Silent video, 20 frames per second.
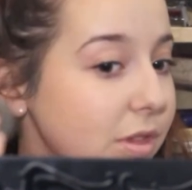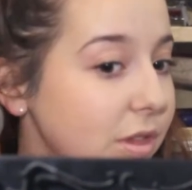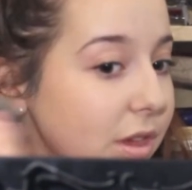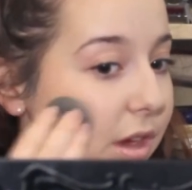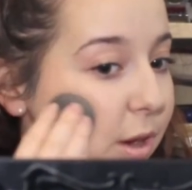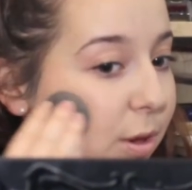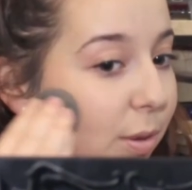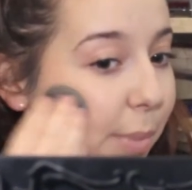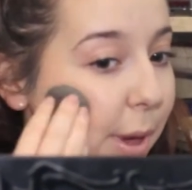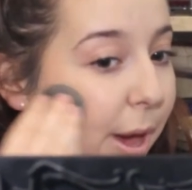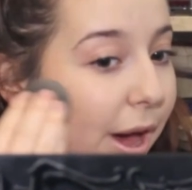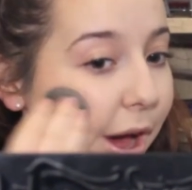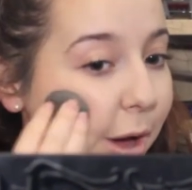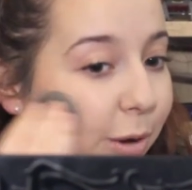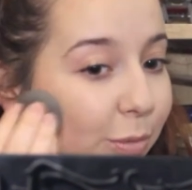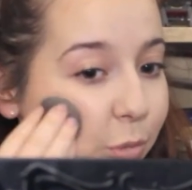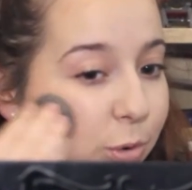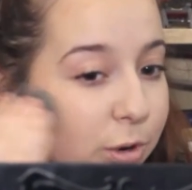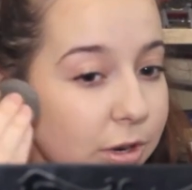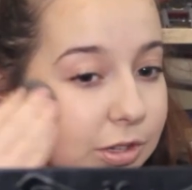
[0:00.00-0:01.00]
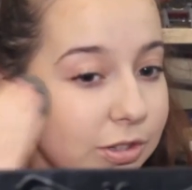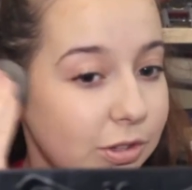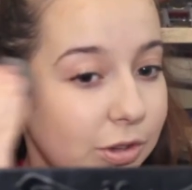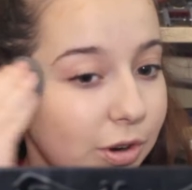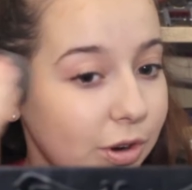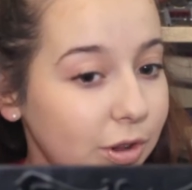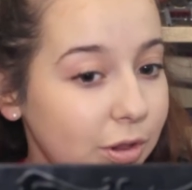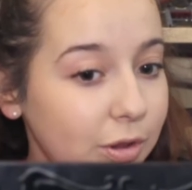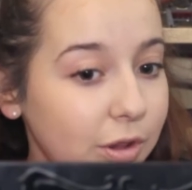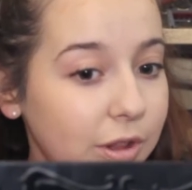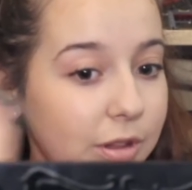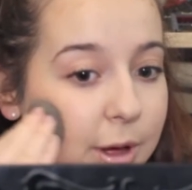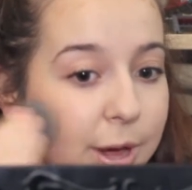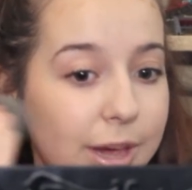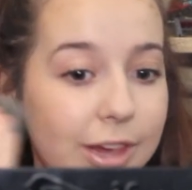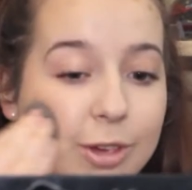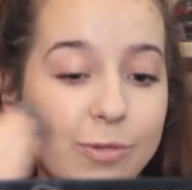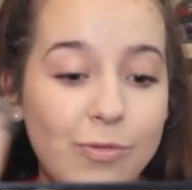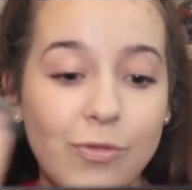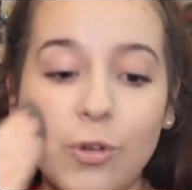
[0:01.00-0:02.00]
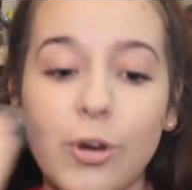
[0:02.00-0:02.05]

think about what it's going to look like in